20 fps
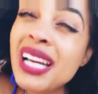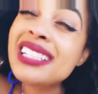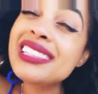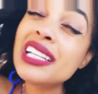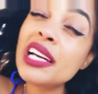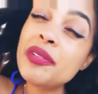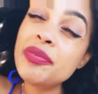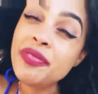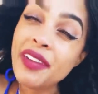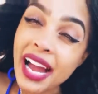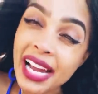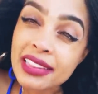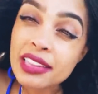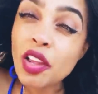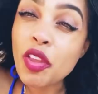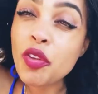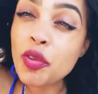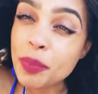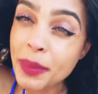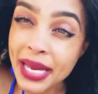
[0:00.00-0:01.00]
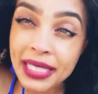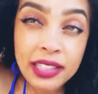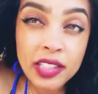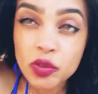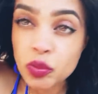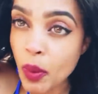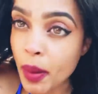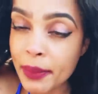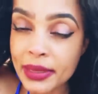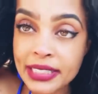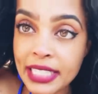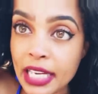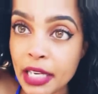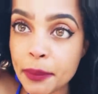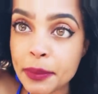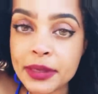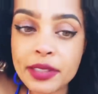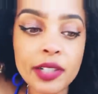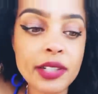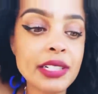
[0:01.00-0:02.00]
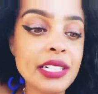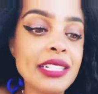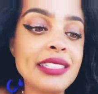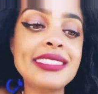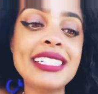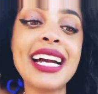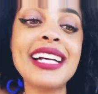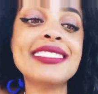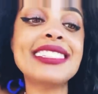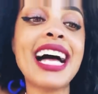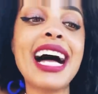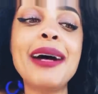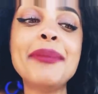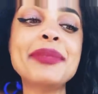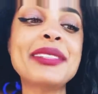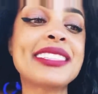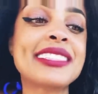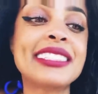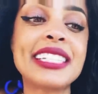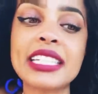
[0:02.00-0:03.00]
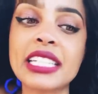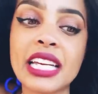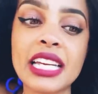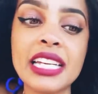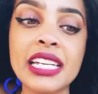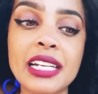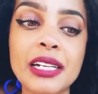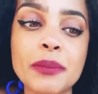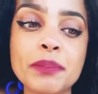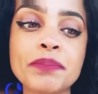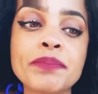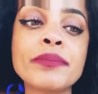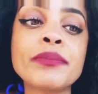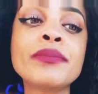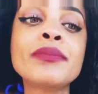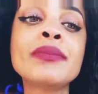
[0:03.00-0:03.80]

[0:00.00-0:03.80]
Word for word: The fact that you made this woman take a paternity test, I'm sick of him.